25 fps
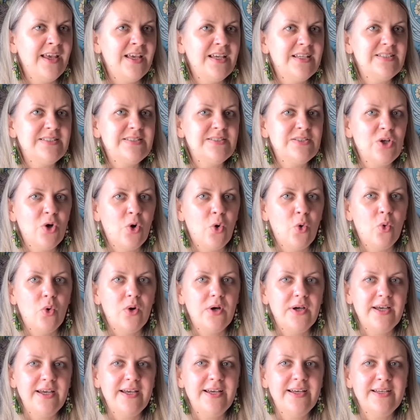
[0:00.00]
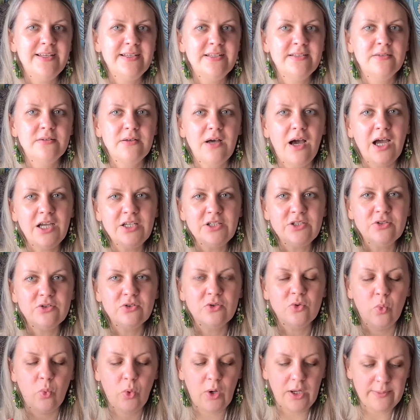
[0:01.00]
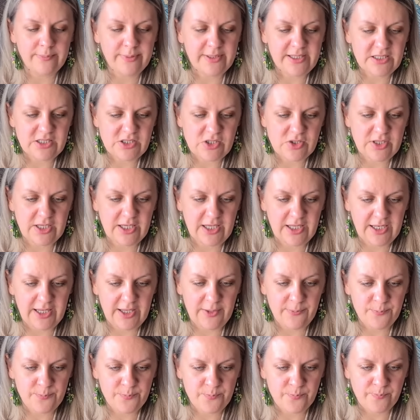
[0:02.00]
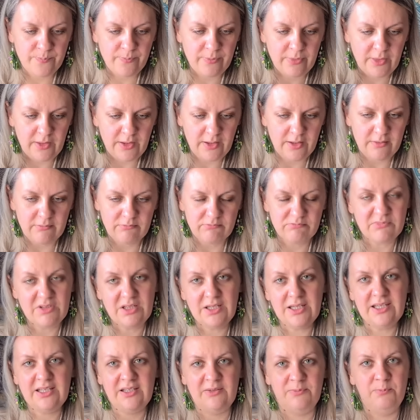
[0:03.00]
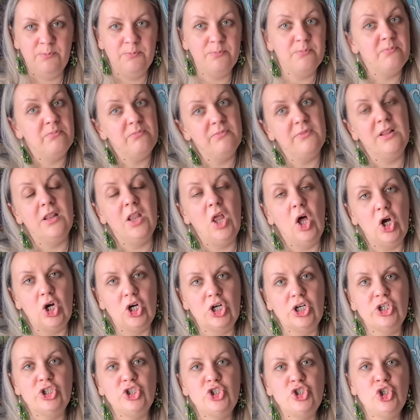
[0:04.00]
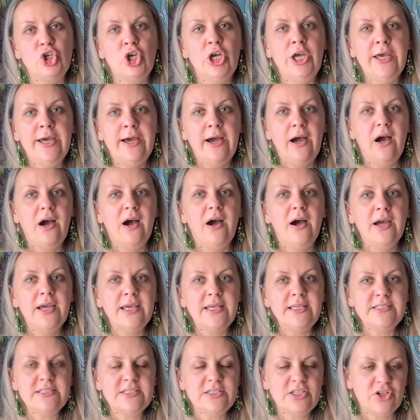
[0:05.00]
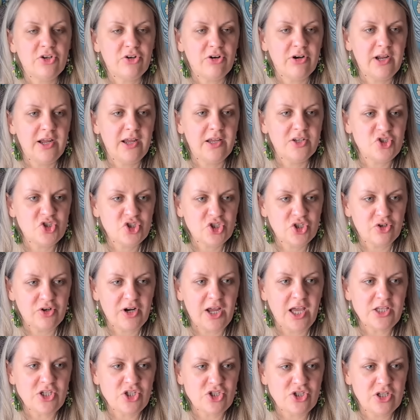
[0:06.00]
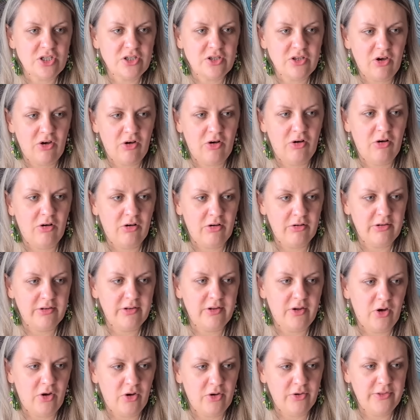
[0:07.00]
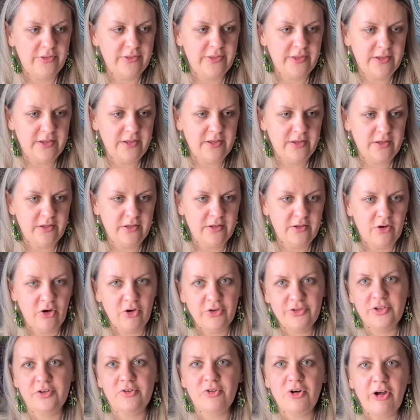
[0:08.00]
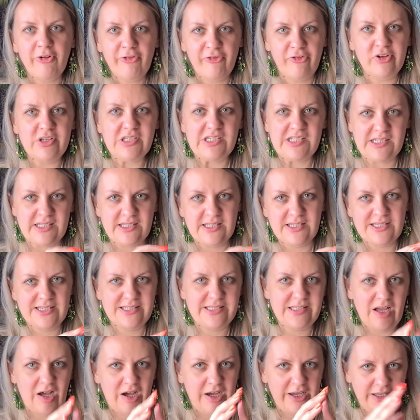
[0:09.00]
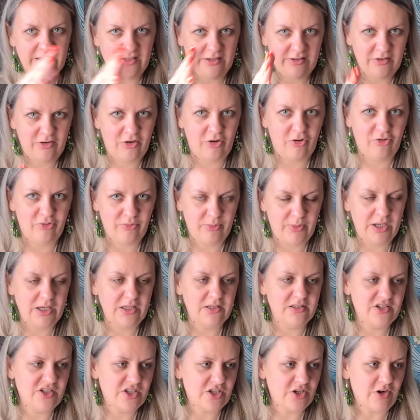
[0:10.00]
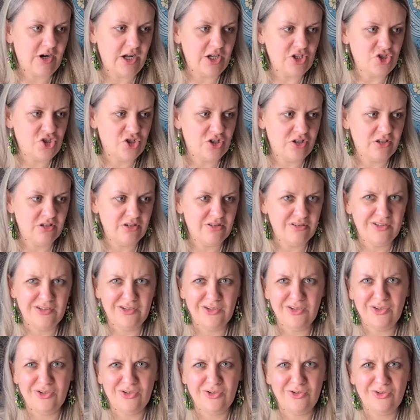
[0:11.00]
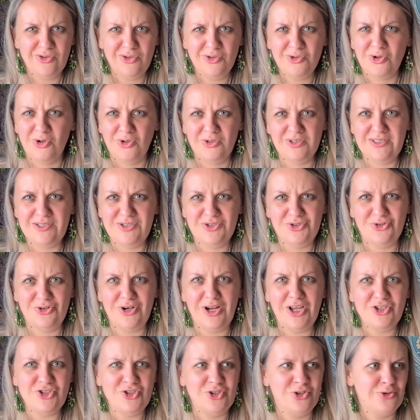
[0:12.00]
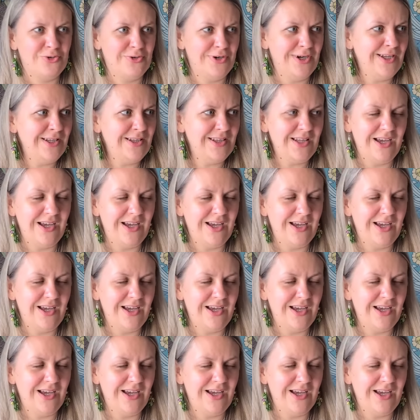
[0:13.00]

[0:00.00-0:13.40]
So I took one big zucchini, like large. I scratched it on the roughest side of my scratcher. Do you call it scratcher, right?